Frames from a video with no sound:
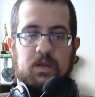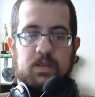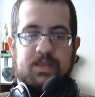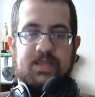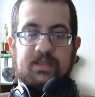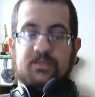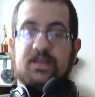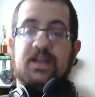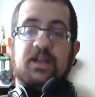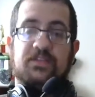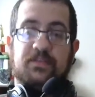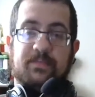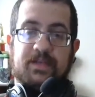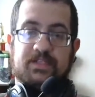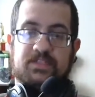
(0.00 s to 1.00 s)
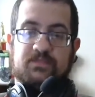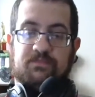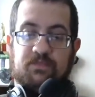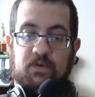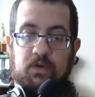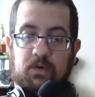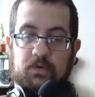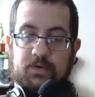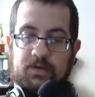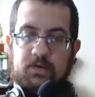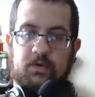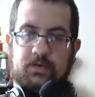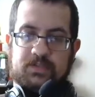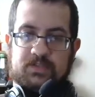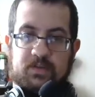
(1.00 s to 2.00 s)
he laid out the match for Hogan.
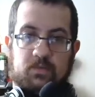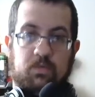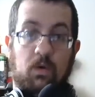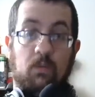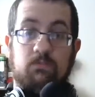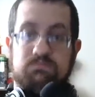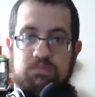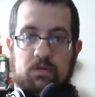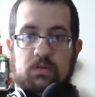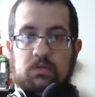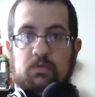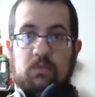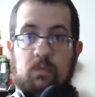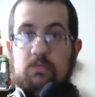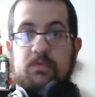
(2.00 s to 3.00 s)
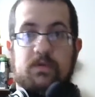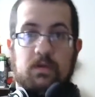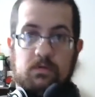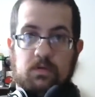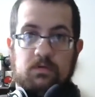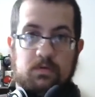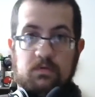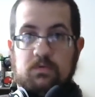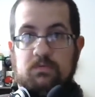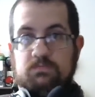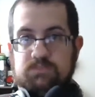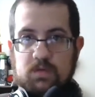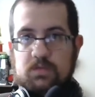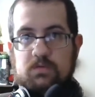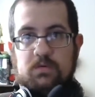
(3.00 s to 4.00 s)
Hogan's like, well, brother, what are we going to do,
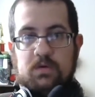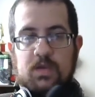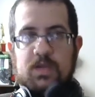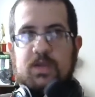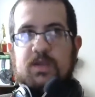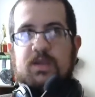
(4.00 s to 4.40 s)
brother?